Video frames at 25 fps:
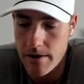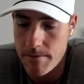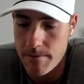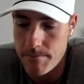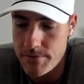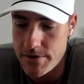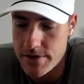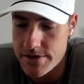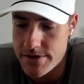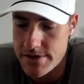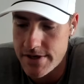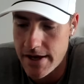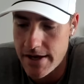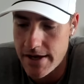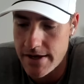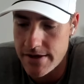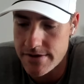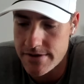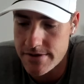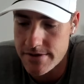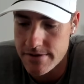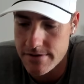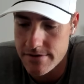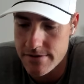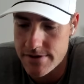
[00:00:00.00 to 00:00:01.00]
just
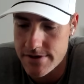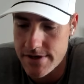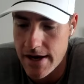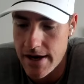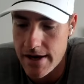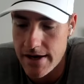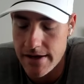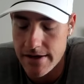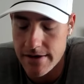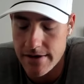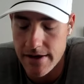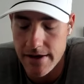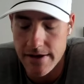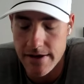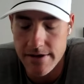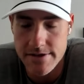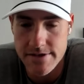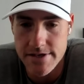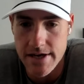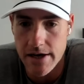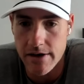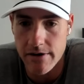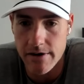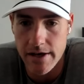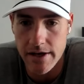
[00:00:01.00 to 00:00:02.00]
stays steady and
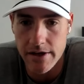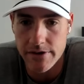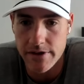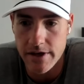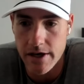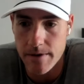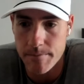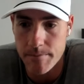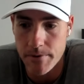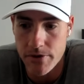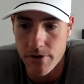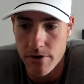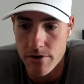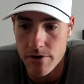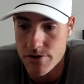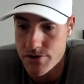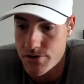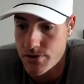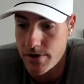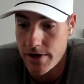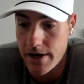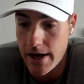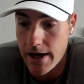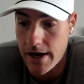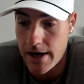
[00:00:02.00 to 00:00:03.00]
solid out there. But those
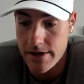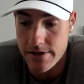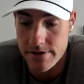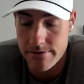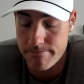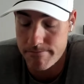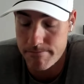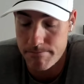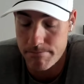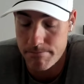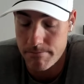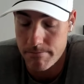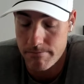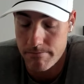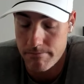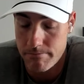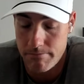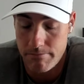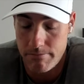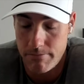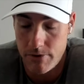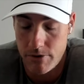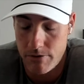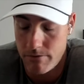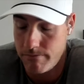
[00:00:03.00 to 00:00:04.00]
3 guys
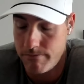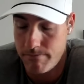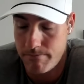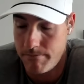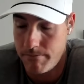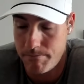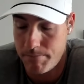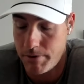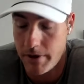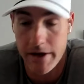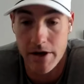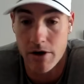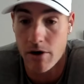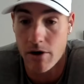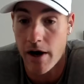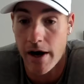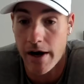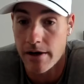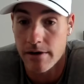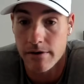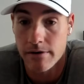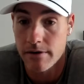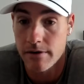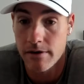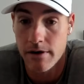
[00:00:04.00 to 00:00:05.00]
playing great.
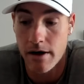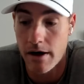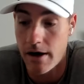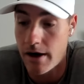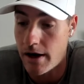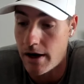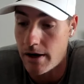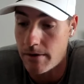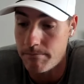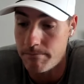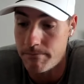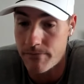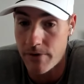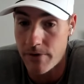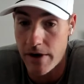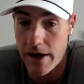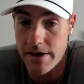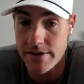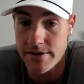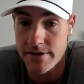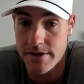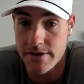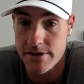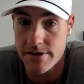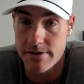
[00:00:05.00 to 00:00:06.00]

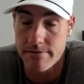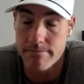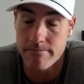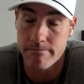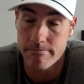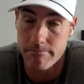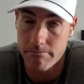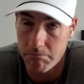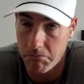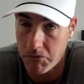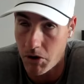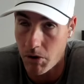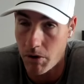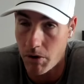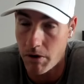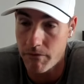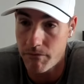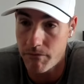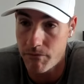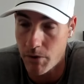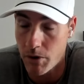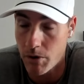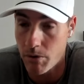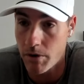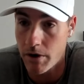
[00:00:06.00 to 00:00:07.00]
Francis going
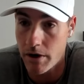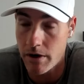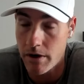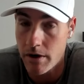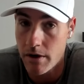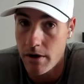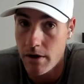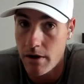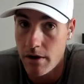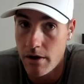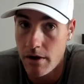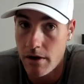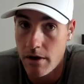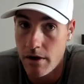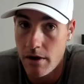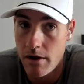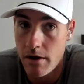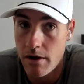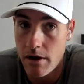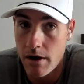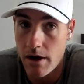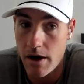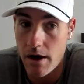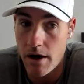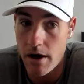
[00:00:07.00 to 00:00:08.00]
forward
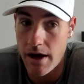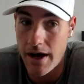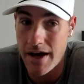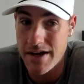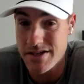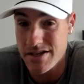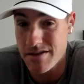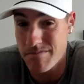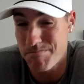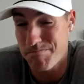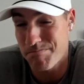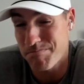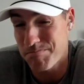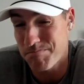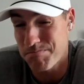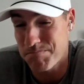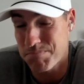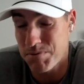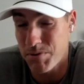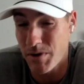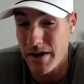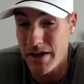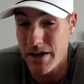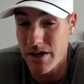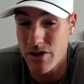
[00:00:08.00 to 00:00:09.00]
has a
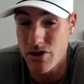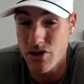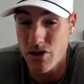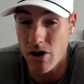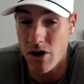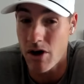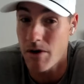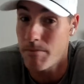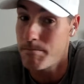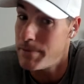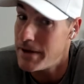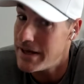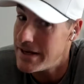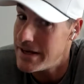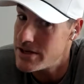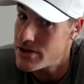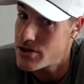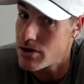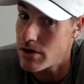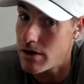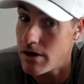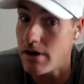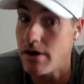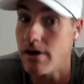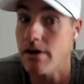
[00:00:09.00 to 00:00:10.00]
pretty good draw. Ben's
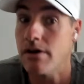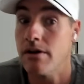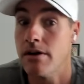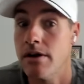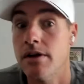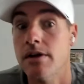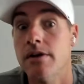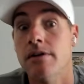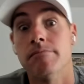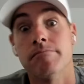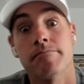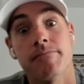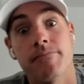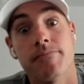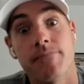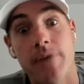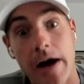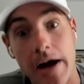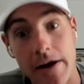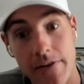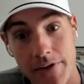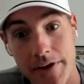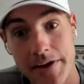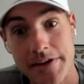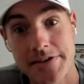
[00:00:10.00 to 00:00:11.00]
draw
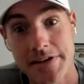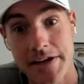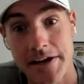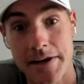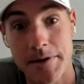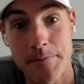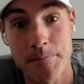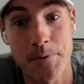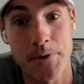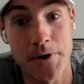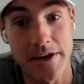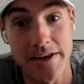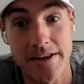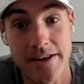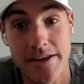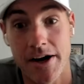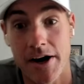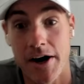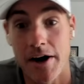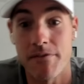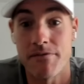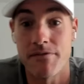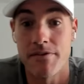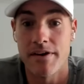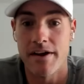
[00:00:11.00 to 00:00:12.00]
finally is getting pretty
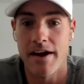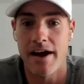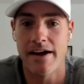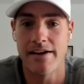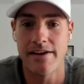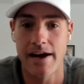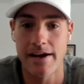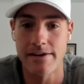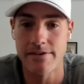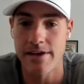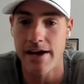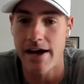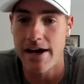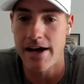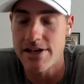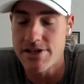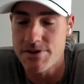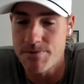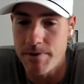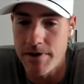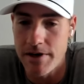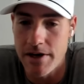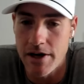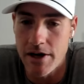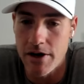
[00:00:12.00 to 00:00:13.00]
tough,
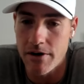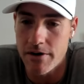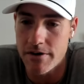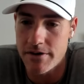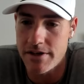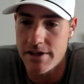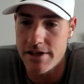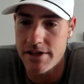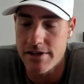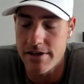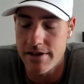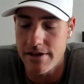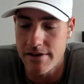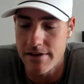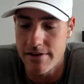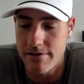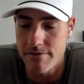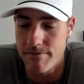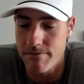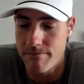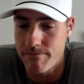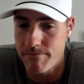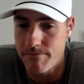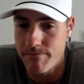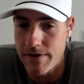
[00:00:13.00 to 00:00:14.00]
as we know, because he's
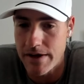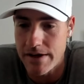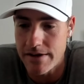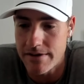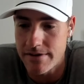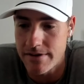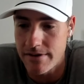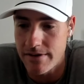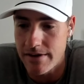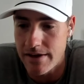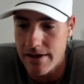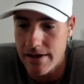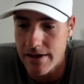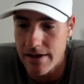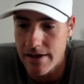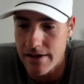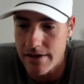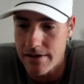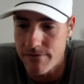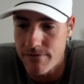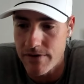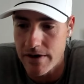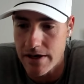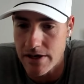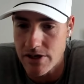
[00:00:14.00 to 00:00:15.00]
facing the
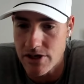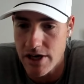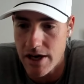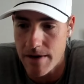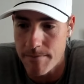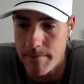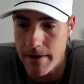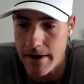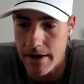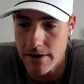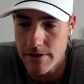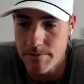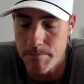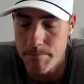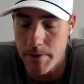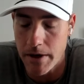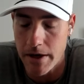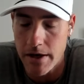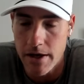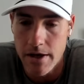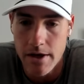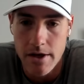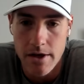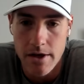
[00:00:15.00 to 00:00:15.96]
defending champ next. But